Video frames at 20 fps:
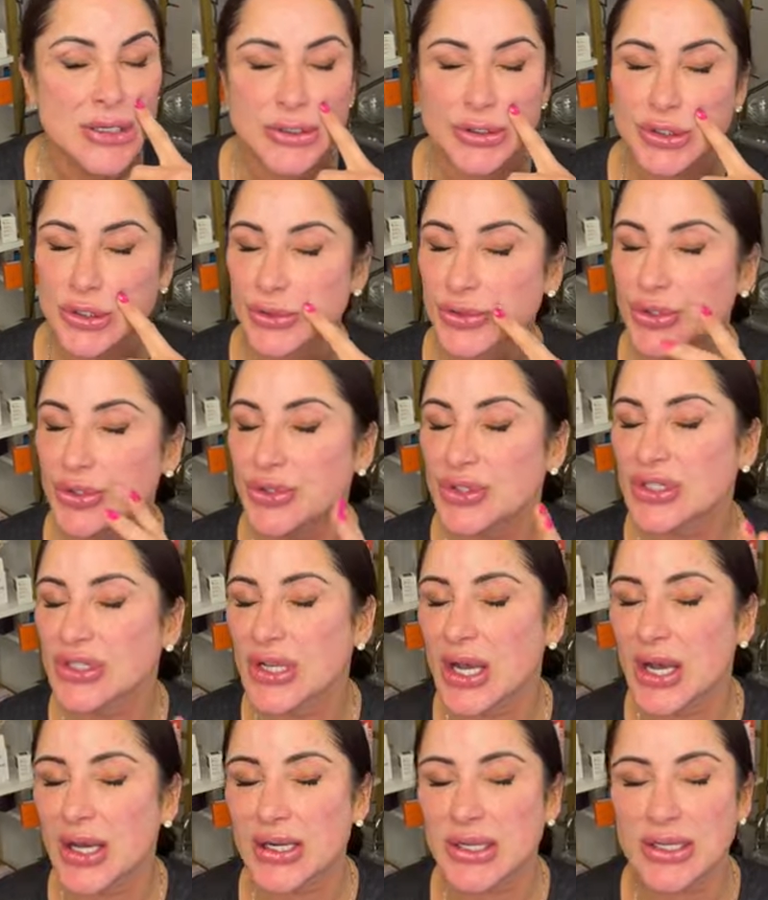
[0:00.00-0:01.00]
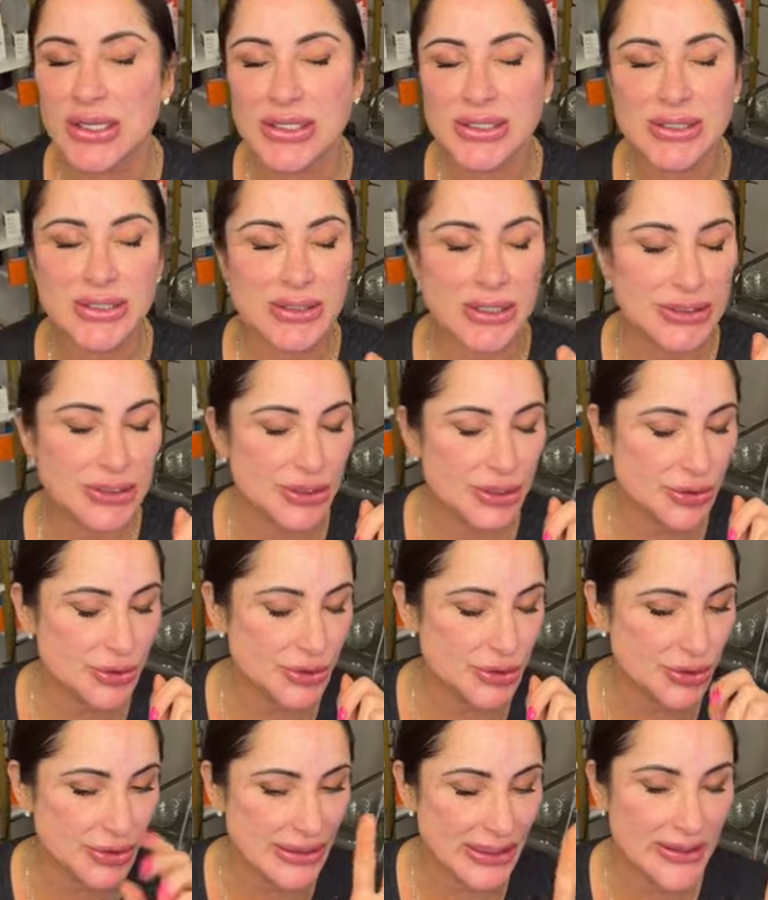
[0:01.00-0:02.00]
don't do saunas, don't
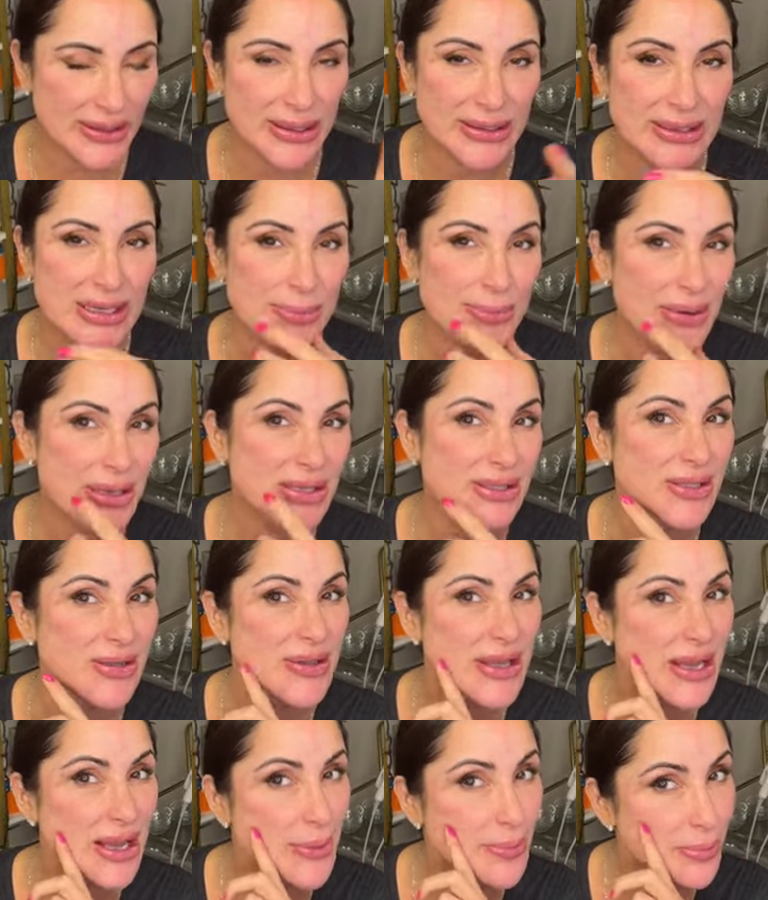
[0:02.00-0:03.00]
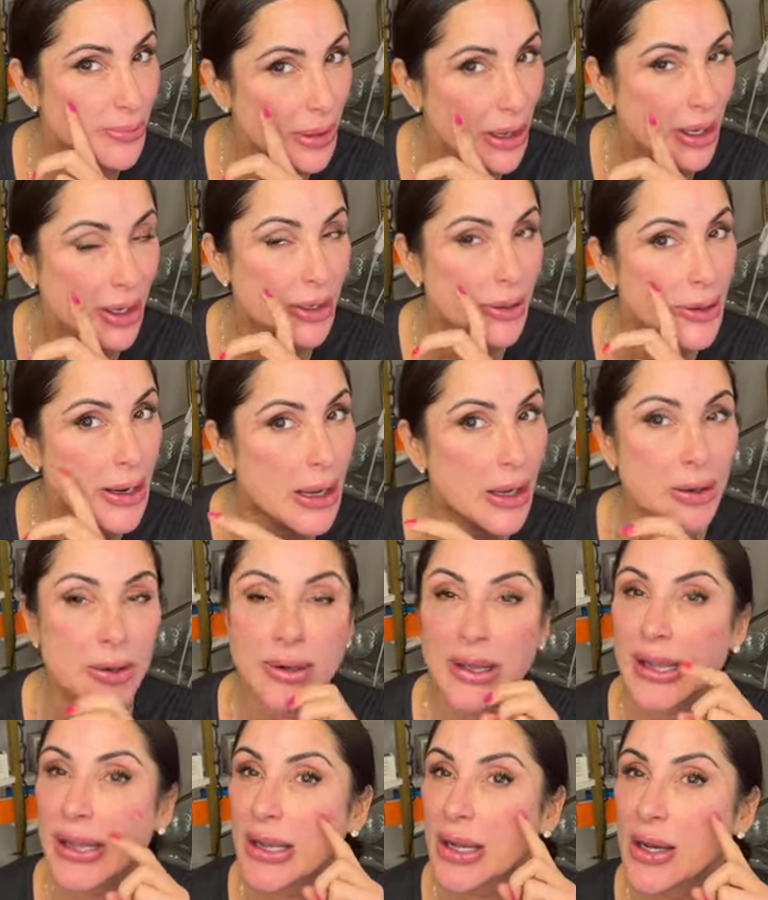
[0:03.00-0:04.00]
do anything like that, because they can pucker out
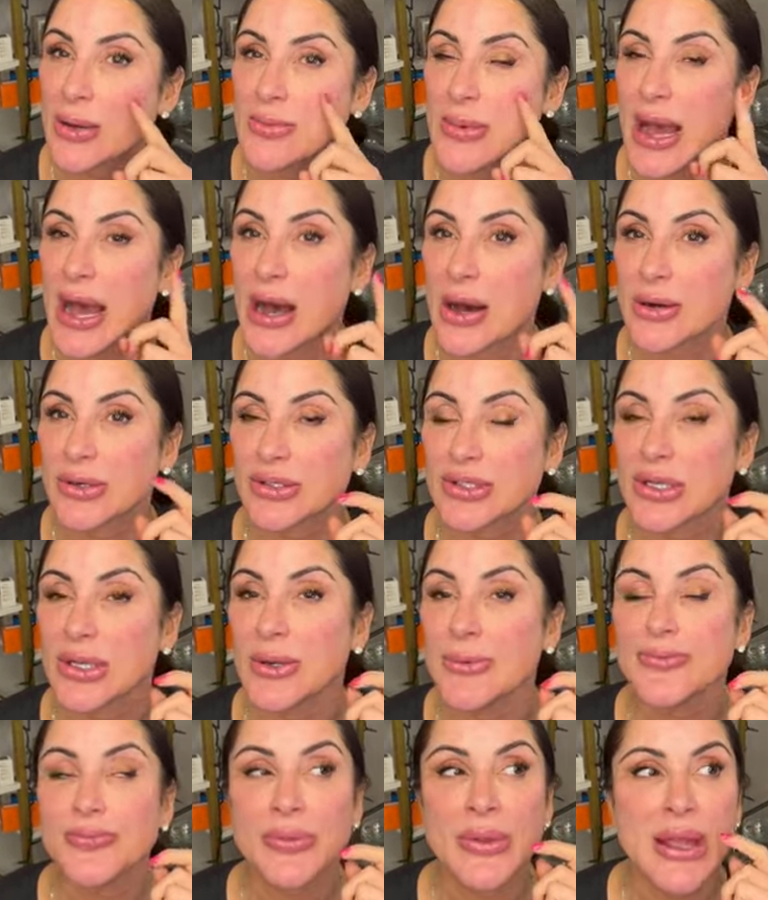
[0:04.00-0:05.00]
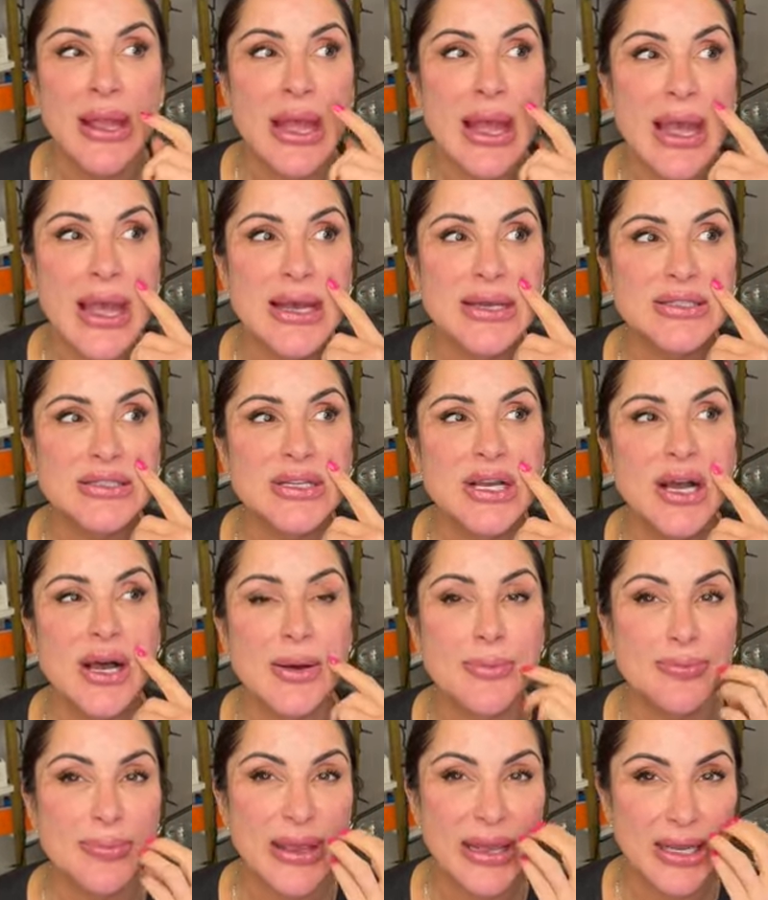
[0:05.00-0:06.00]
and come out. And
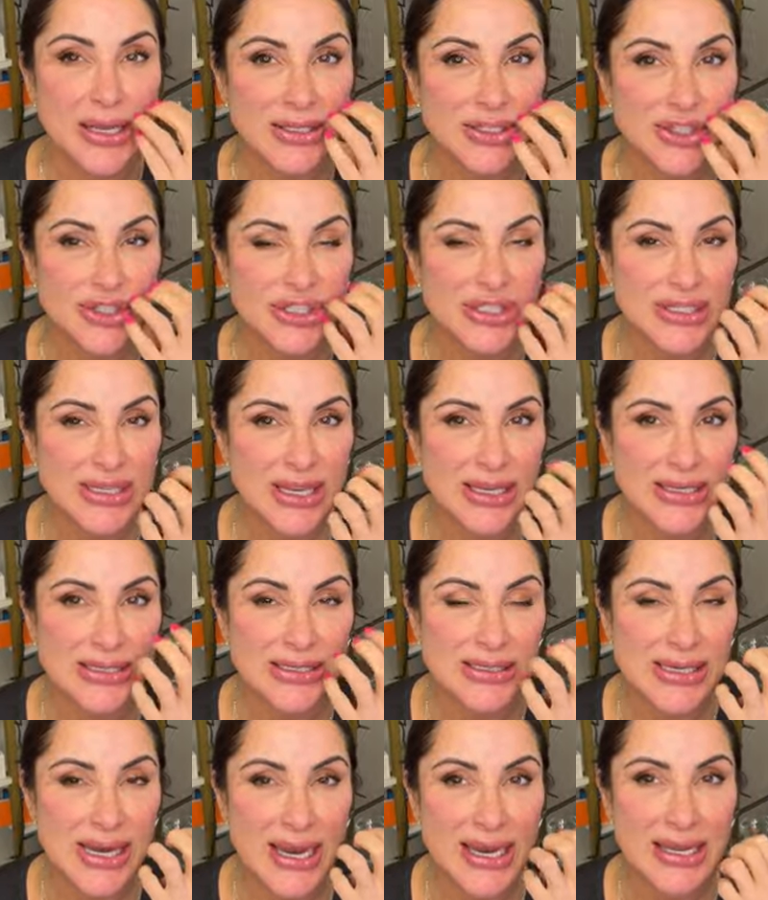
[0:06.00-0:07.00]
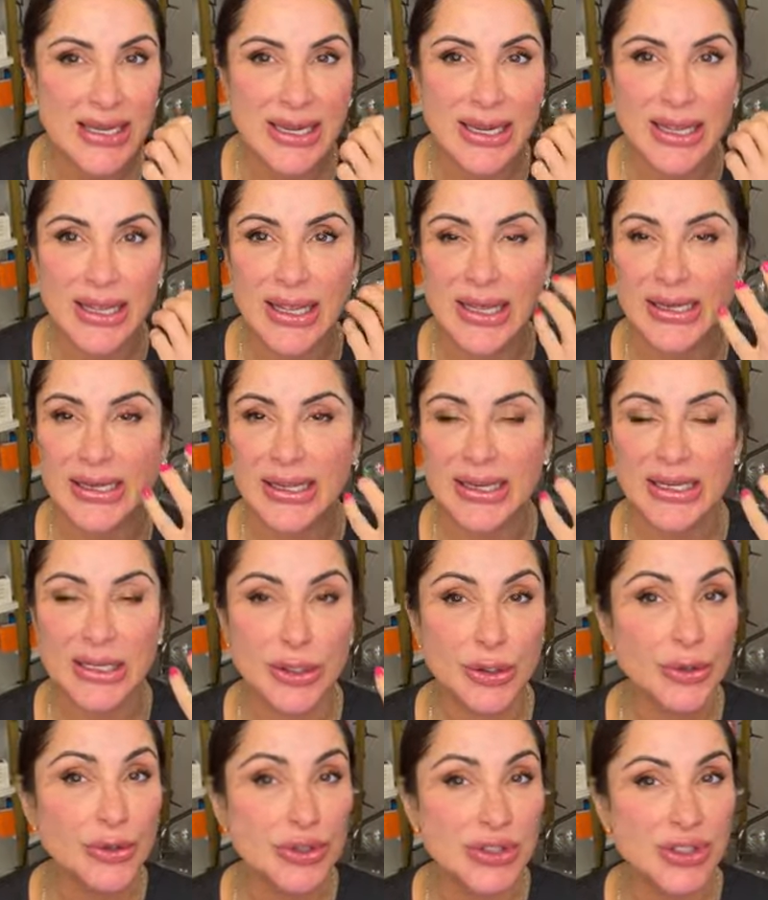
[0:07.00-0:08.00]
because your skin is tightening and getting
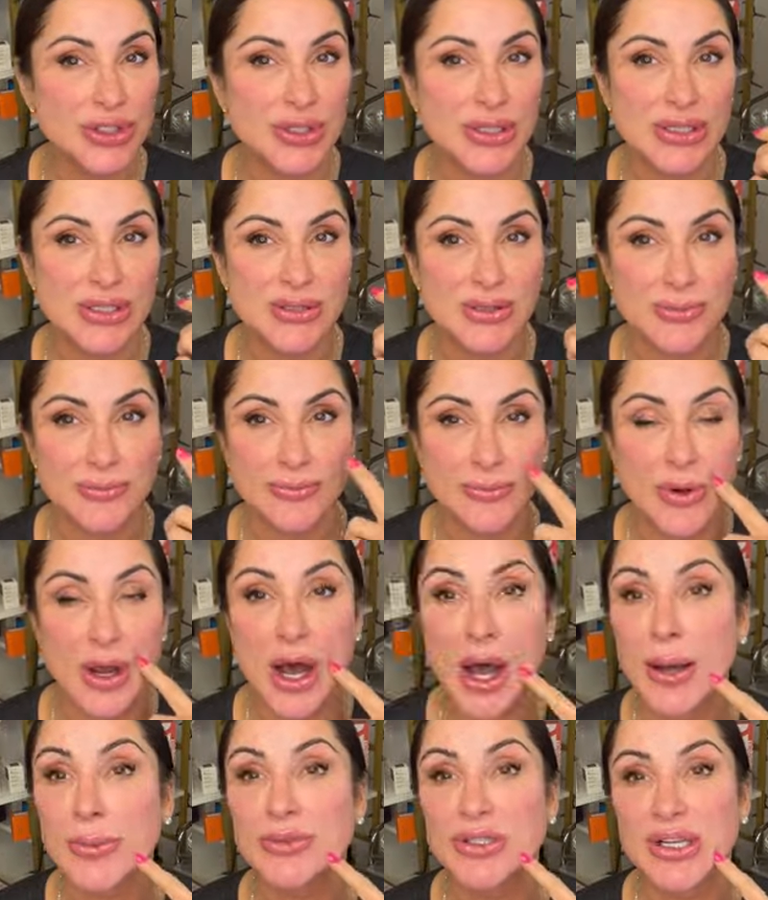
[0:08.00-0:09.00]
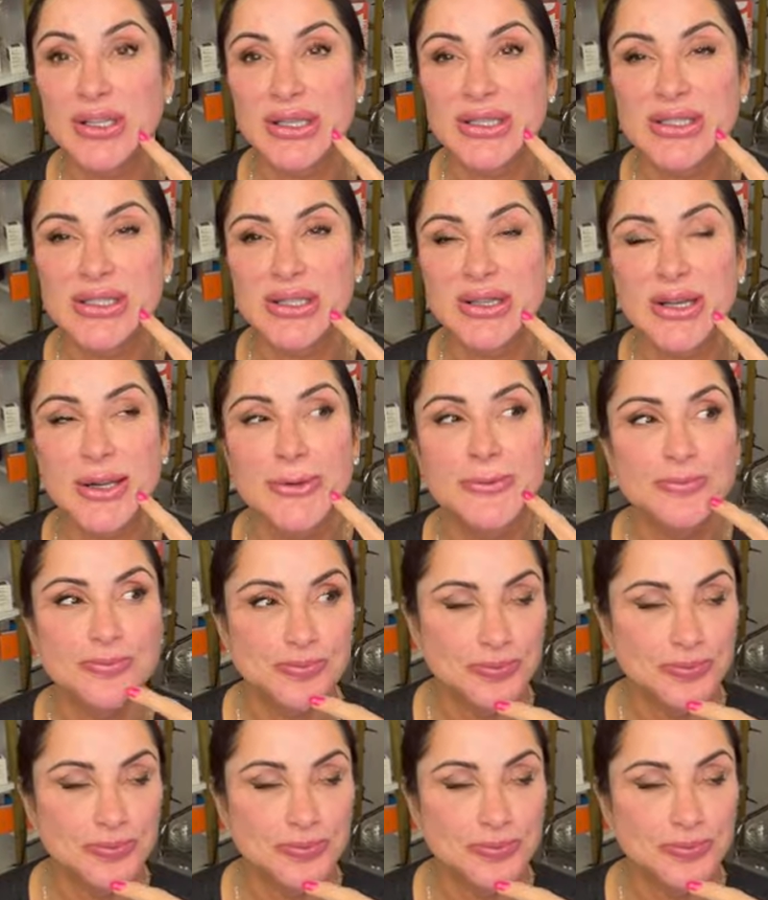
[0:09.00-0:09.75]
used to this object that's in there,